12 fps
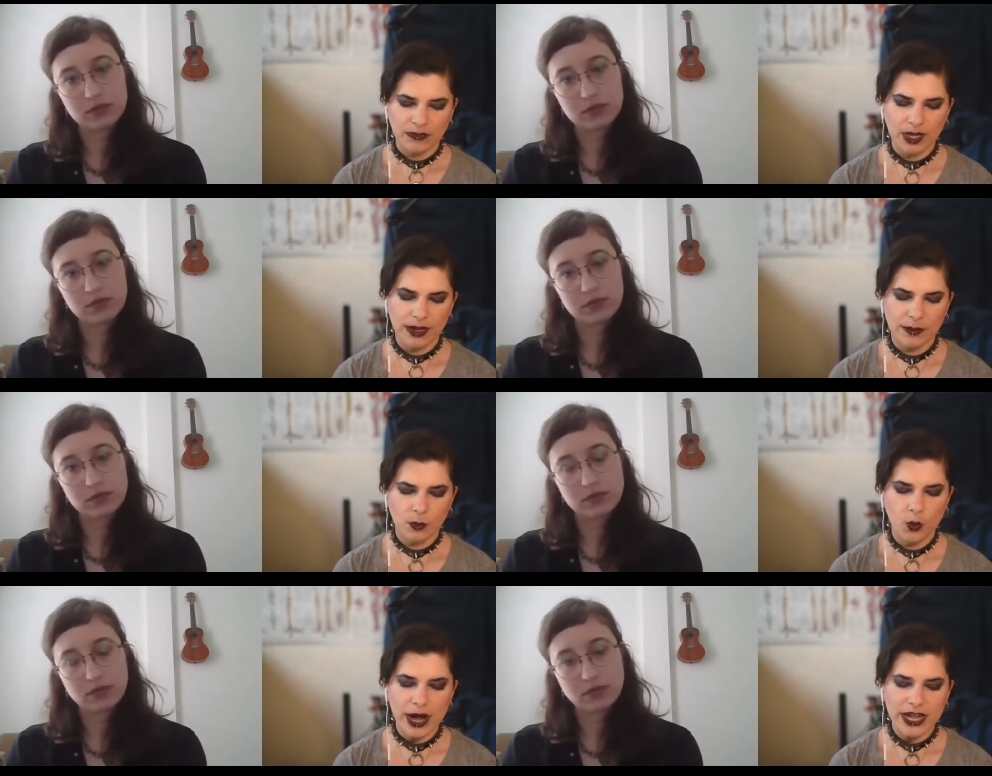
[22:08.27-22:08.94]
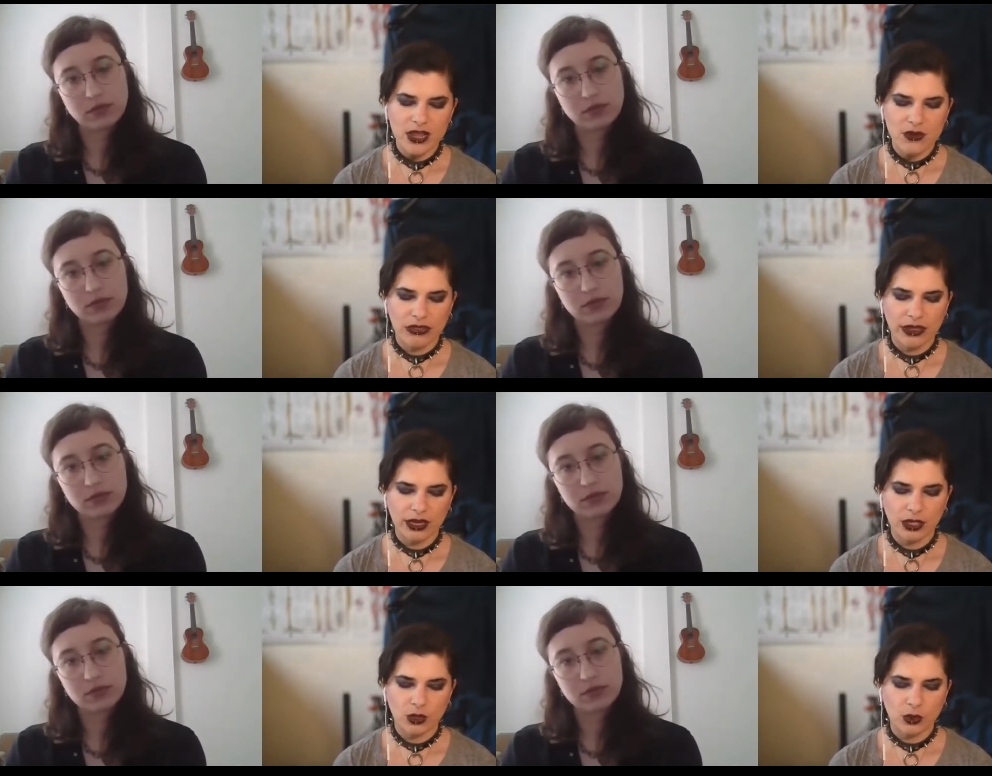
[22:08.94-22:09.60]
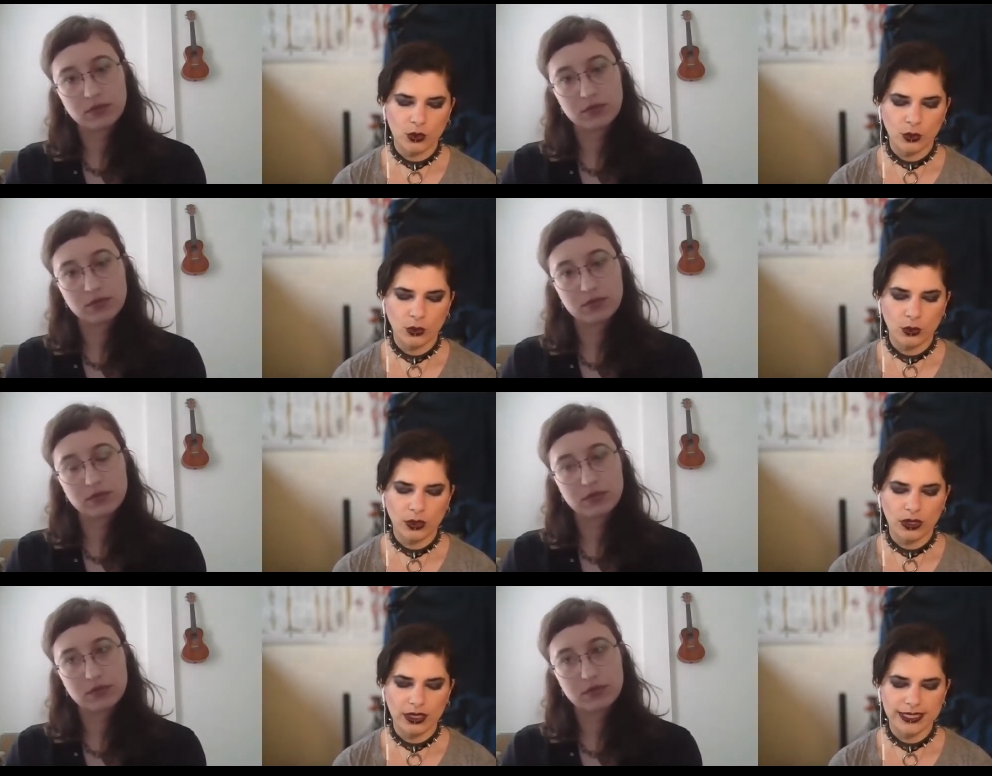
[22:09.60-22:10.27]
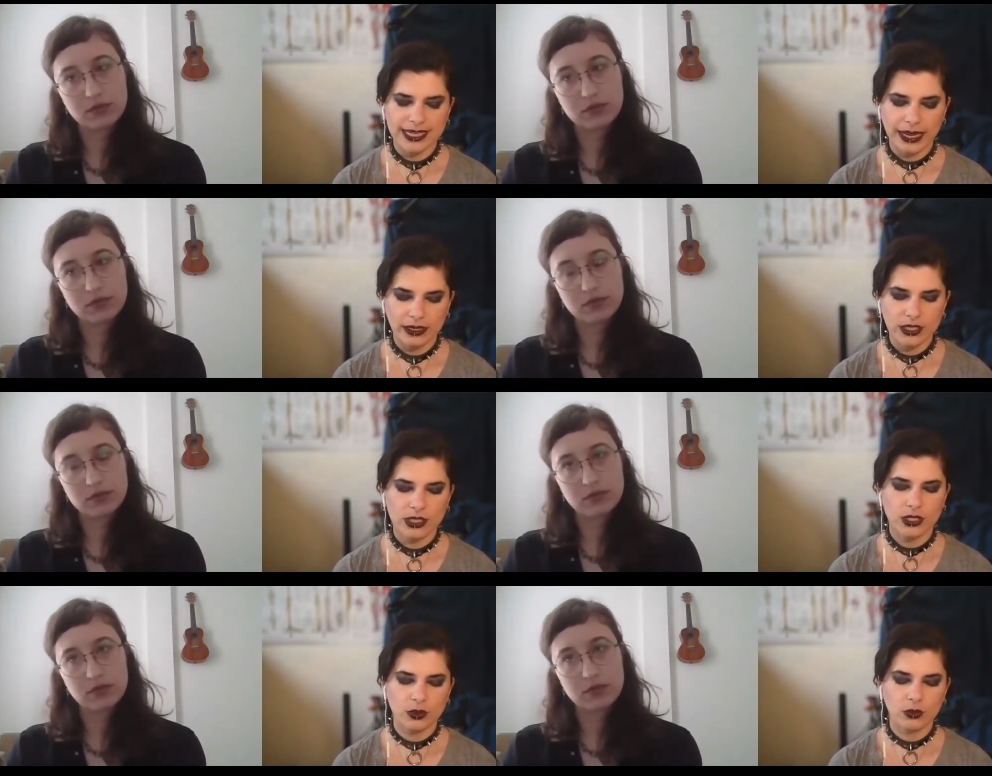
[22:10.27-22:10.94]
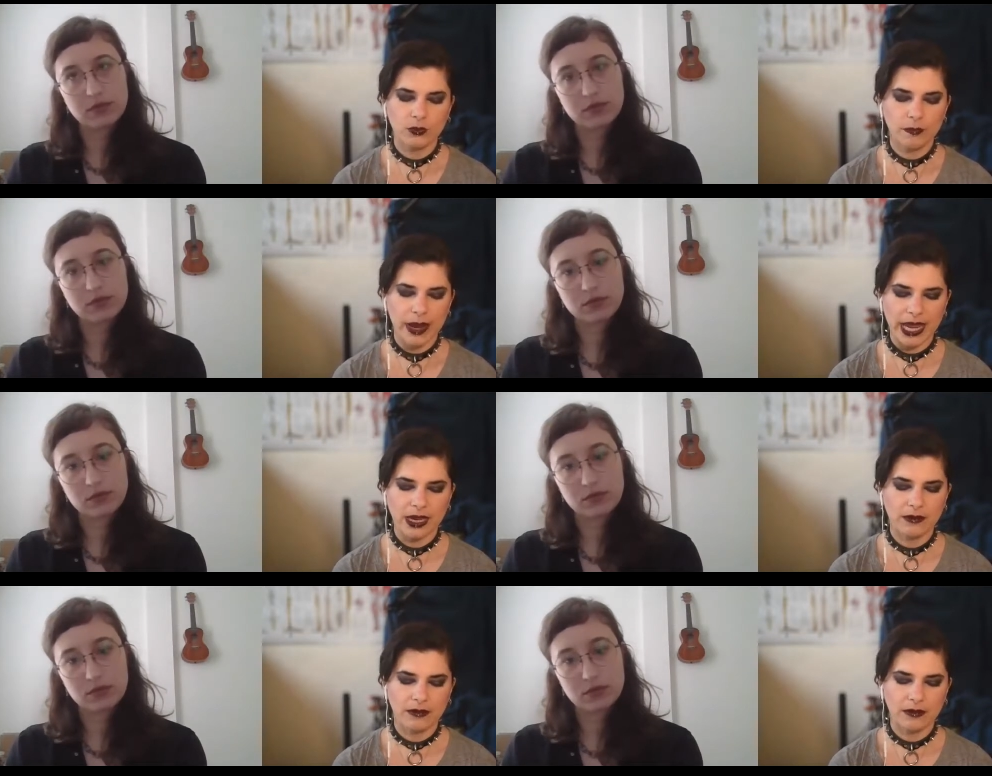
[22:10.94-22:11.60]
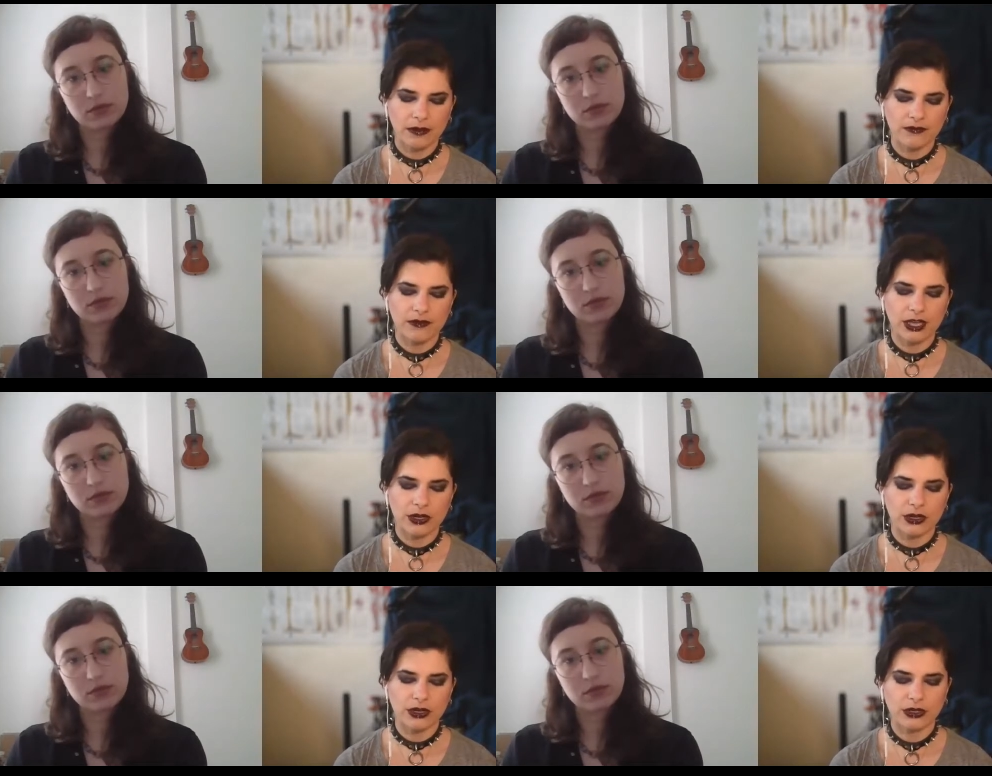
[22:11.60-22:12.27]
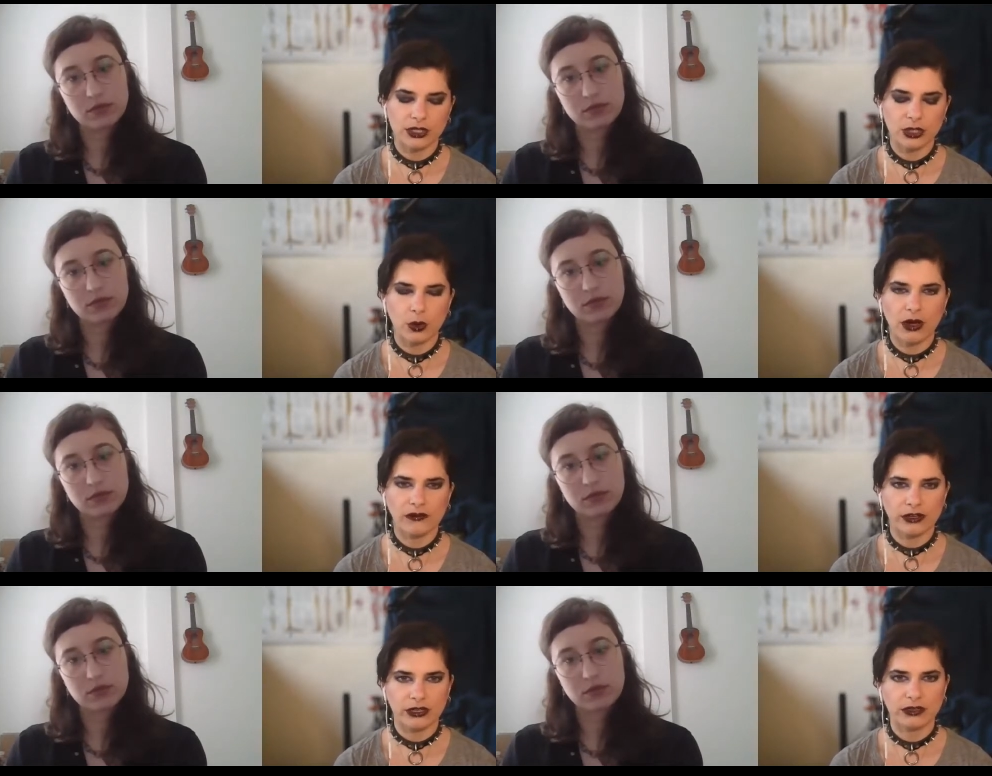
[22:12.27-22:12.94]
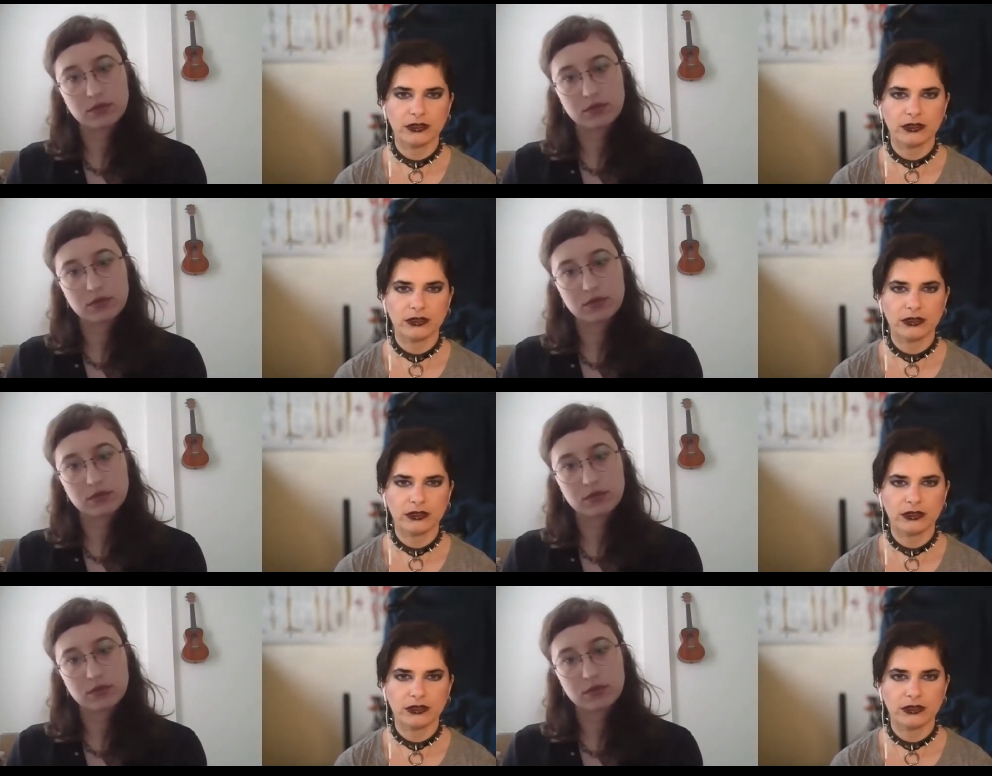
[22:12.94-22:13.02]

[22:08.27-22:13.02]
Speaker 1: Um, why do you think you tend to make the figure so often?